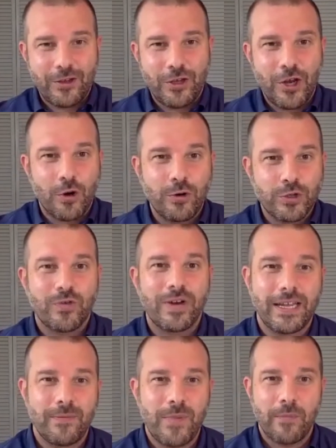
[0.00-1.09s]
who's
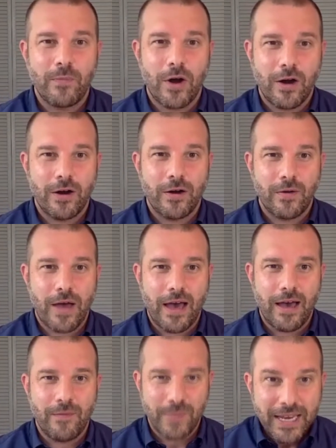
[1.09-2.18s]
reading
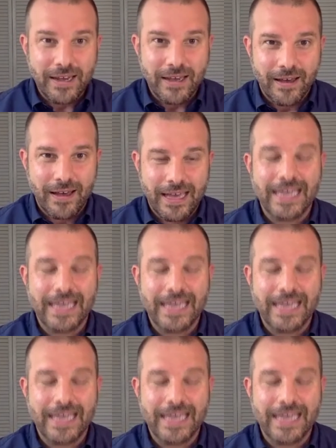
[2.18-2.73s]
Myanmar media